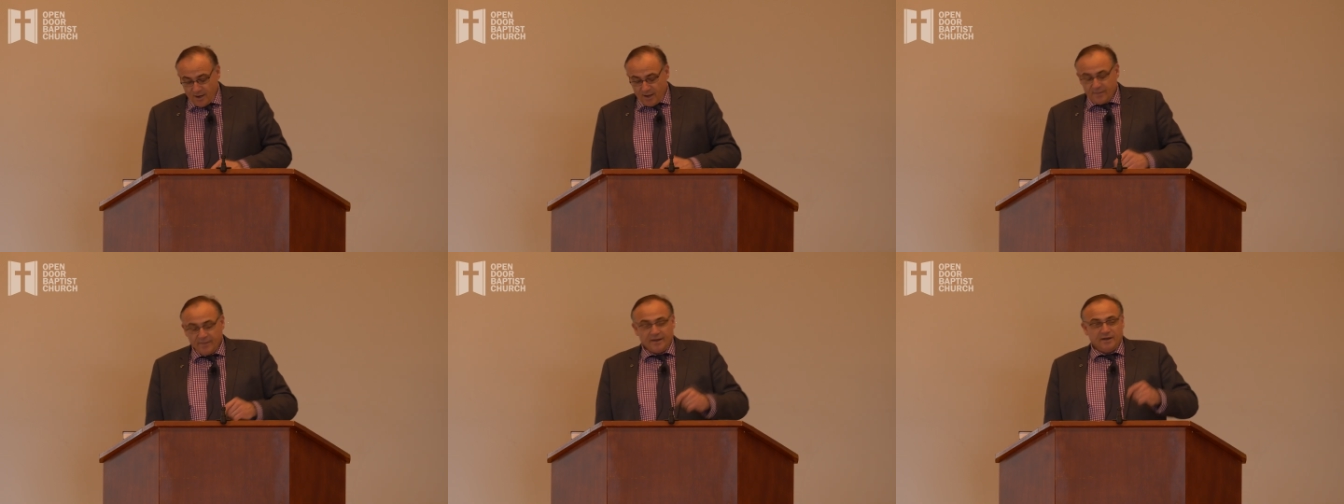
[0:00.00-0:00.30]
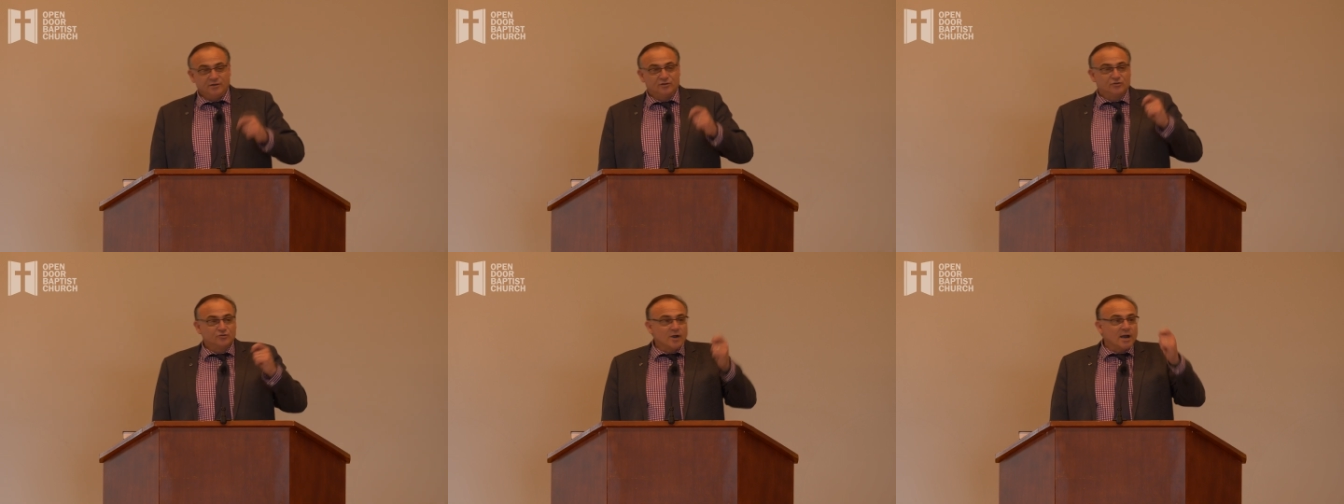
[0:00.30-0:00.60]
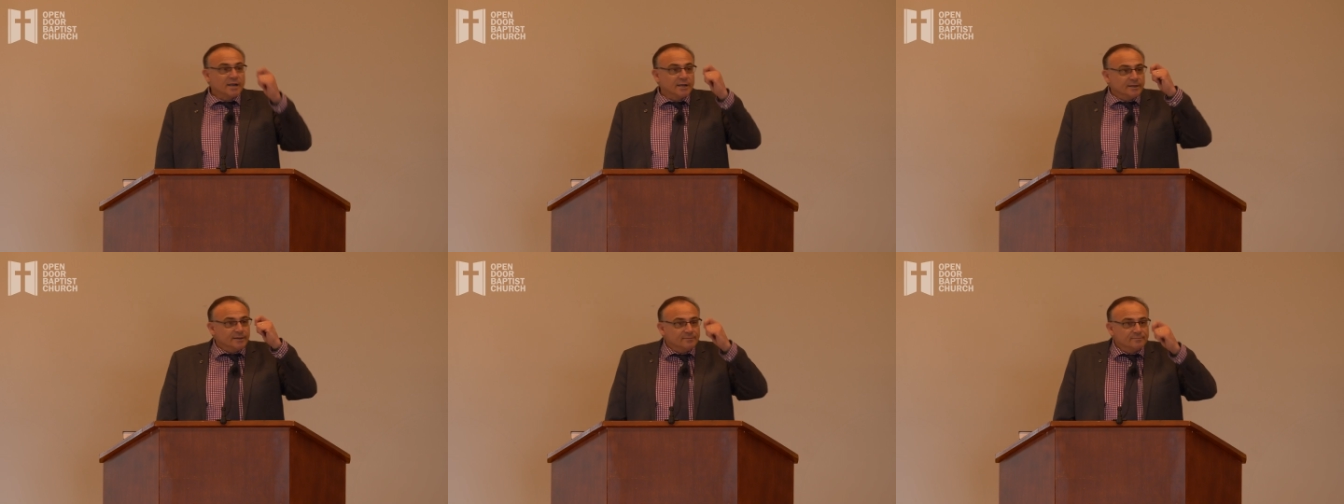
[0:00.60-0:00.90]
and then he
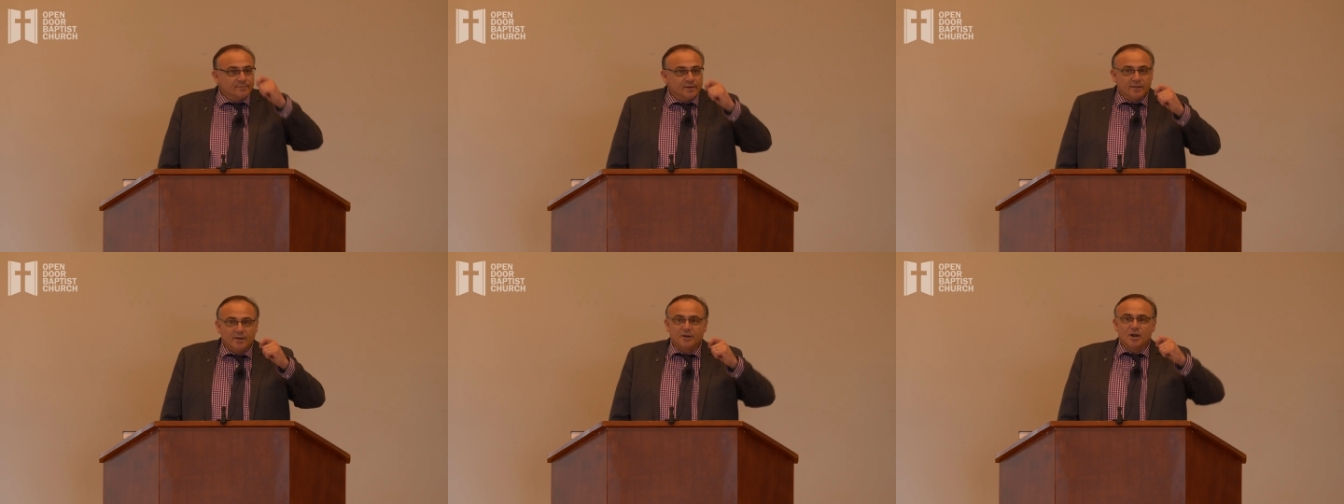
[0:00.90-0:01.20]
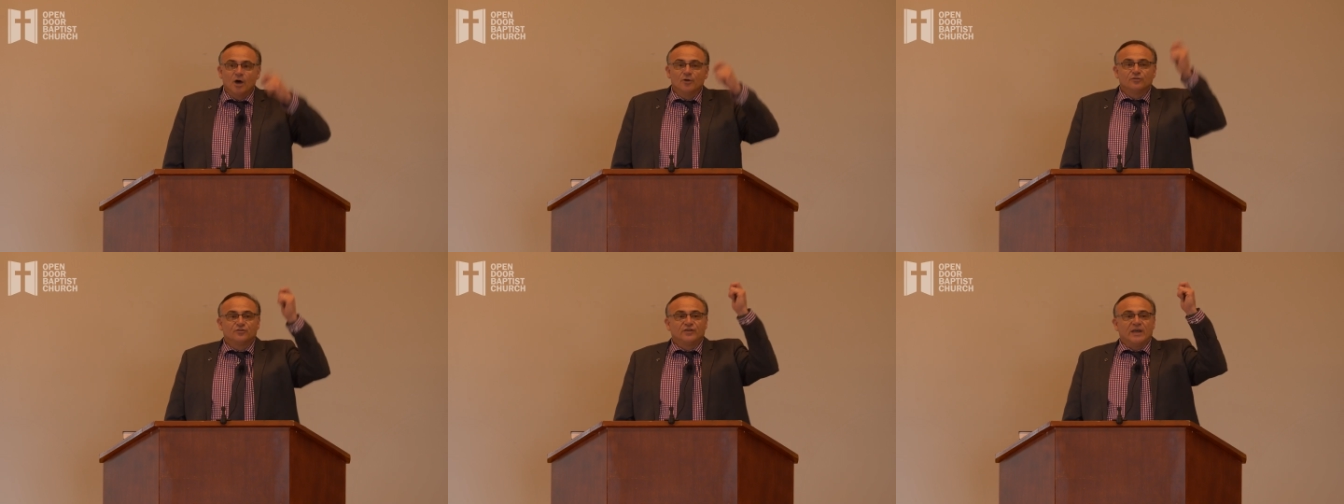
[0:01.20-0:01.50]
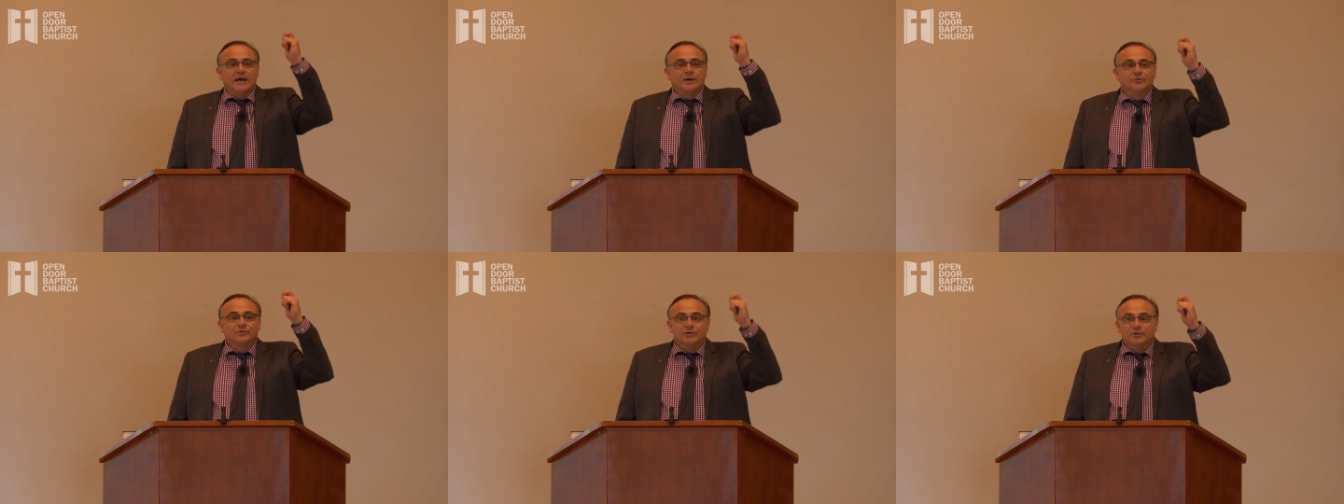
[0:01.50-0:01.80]
struck it, and the note
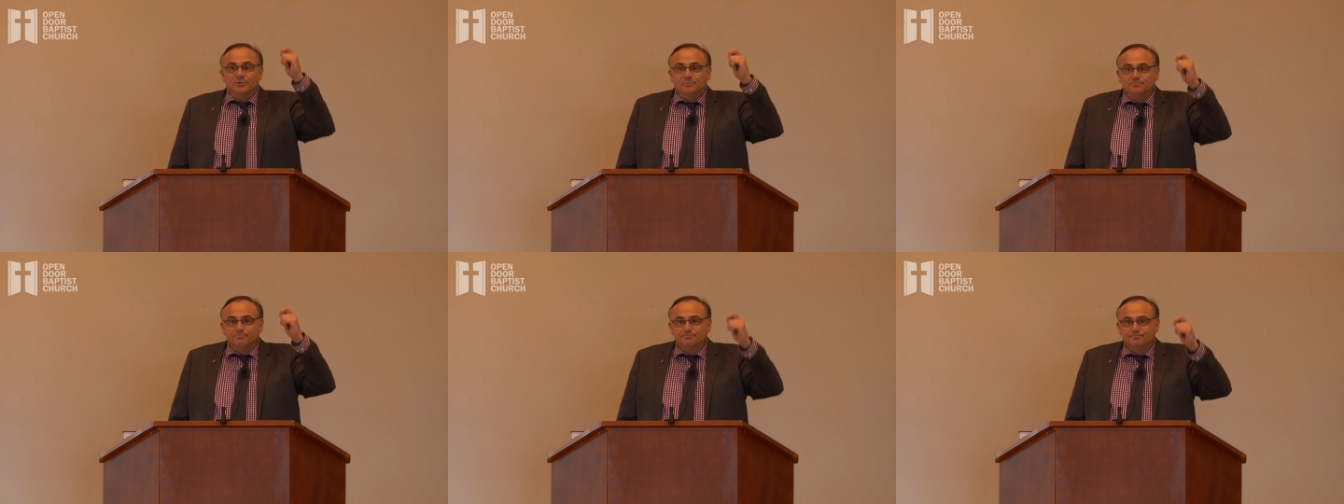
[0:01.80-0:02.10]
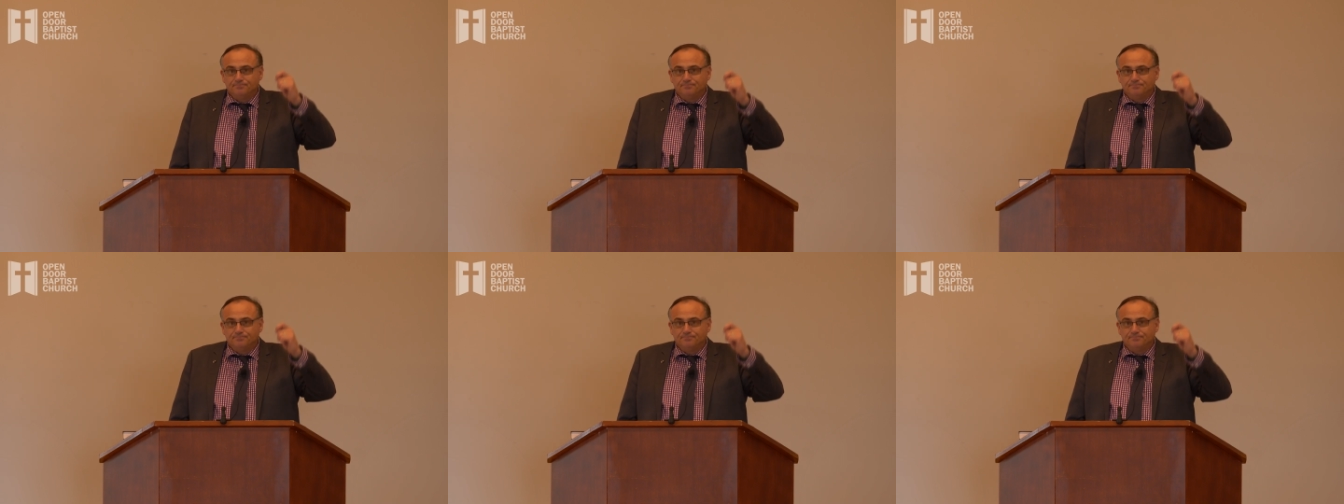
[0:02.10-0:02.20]
sounded.